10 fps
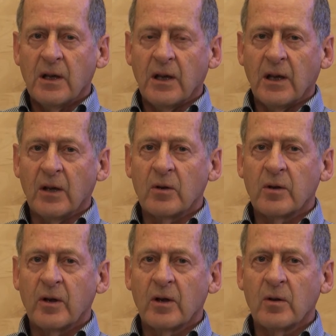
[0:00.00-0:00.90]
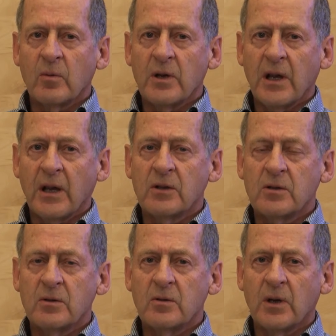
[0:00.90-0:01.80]
and there we had
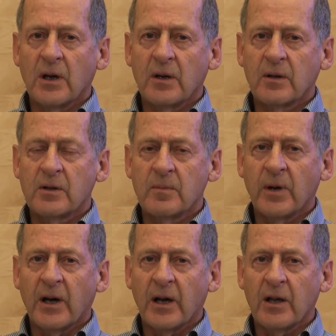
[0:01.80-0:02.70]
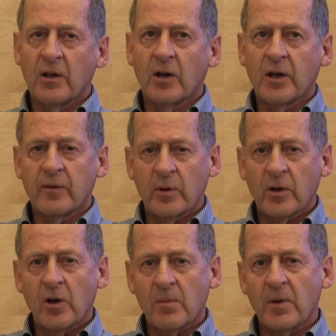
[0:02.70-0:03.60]
to buy a lot of what
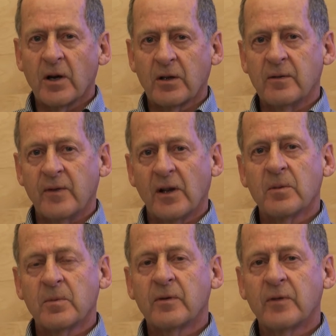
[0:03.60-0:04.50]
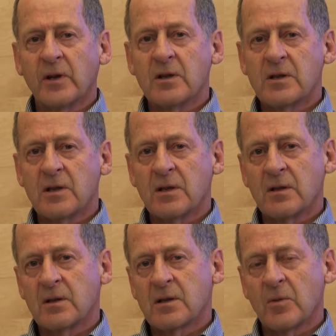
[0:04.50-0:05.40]
are called market development funds
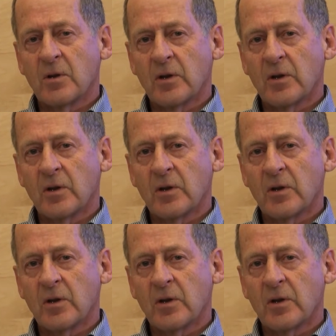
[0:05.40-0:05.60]
in some of the